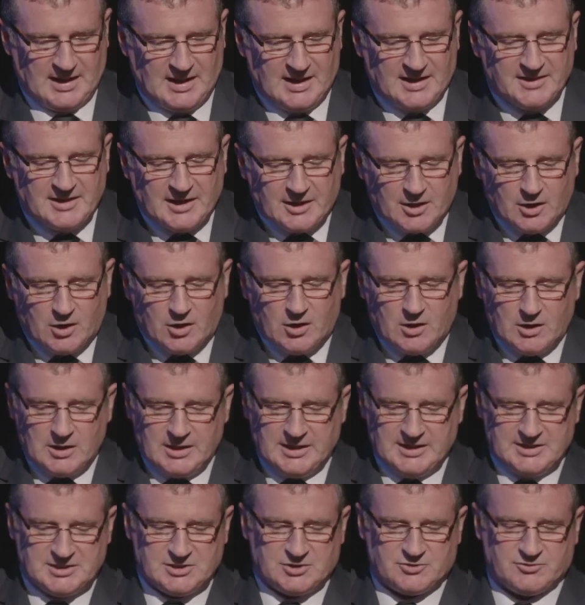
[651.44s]
that all
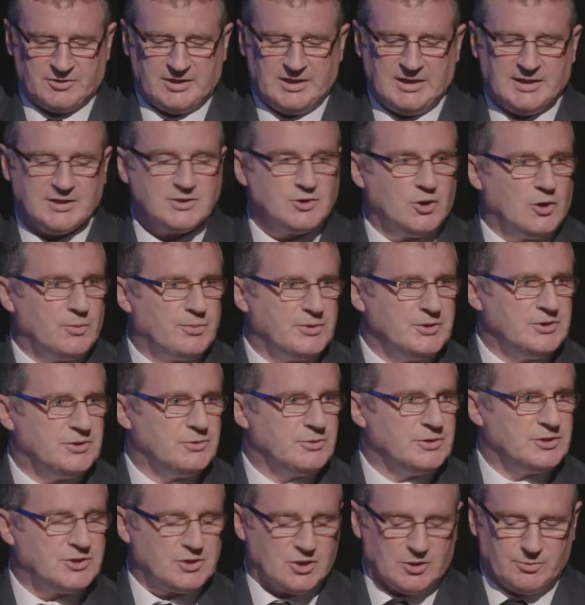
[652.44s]
history is open to
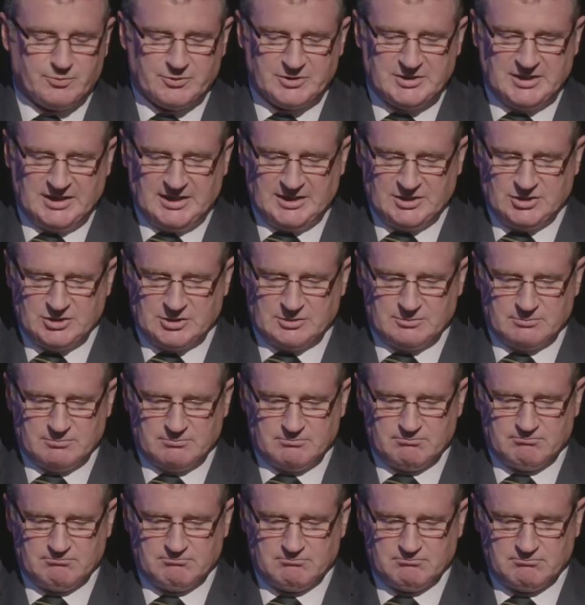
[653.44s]
interpretation,
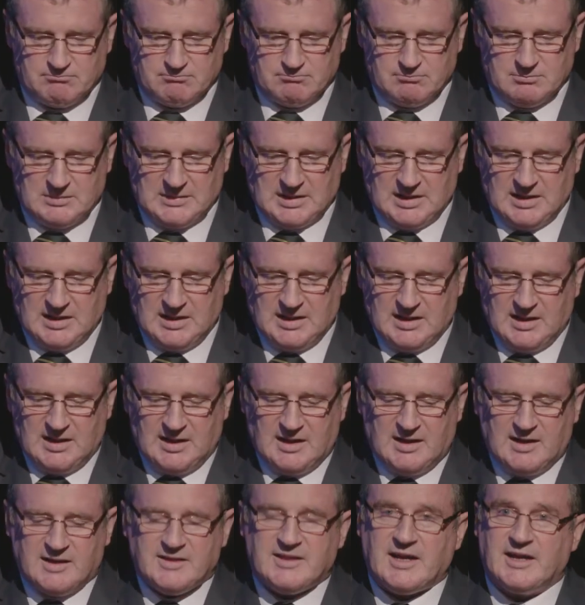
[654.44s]

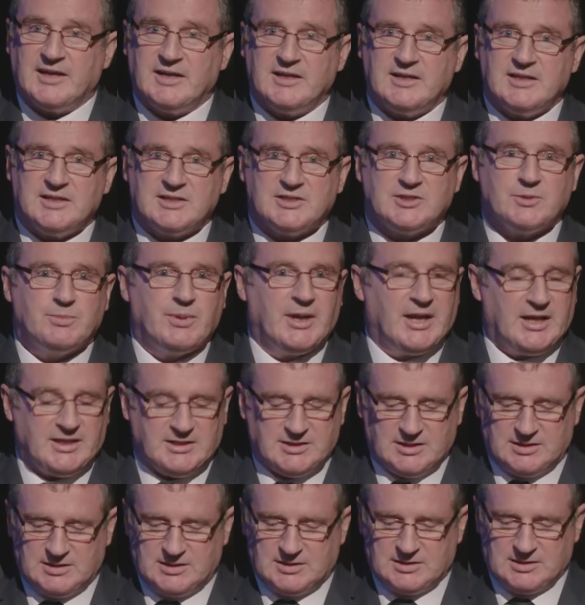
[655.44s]
that it is
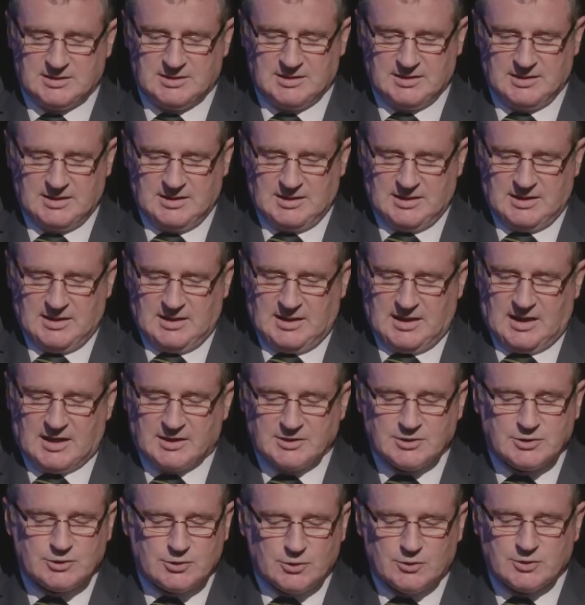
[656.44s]
dependent on
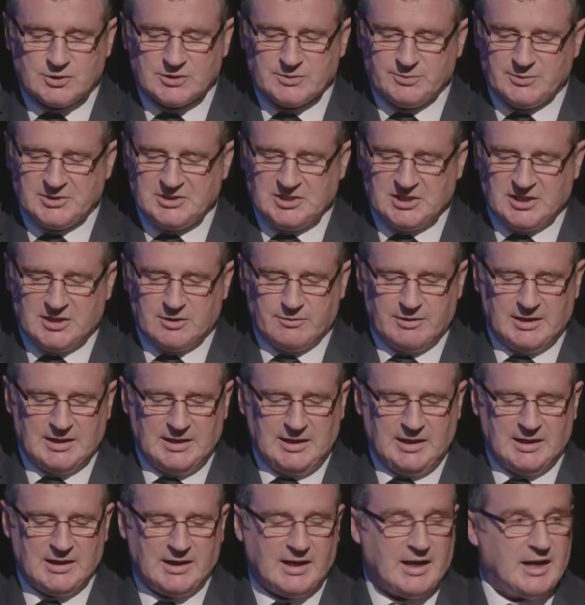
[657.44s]
source
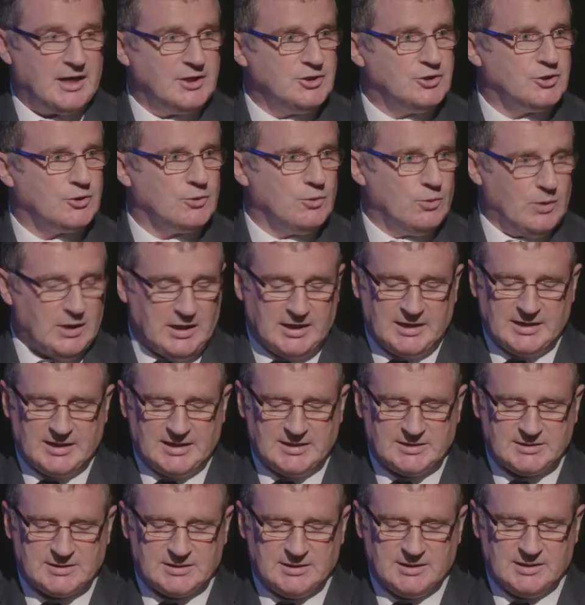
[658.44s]
material and your
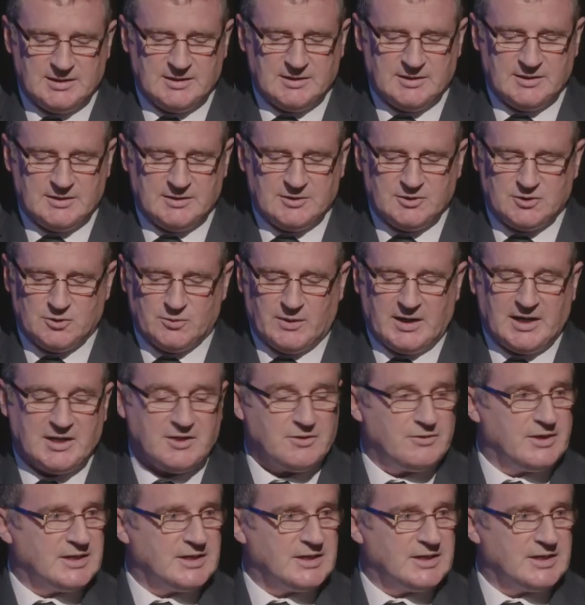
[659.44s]
willingness to either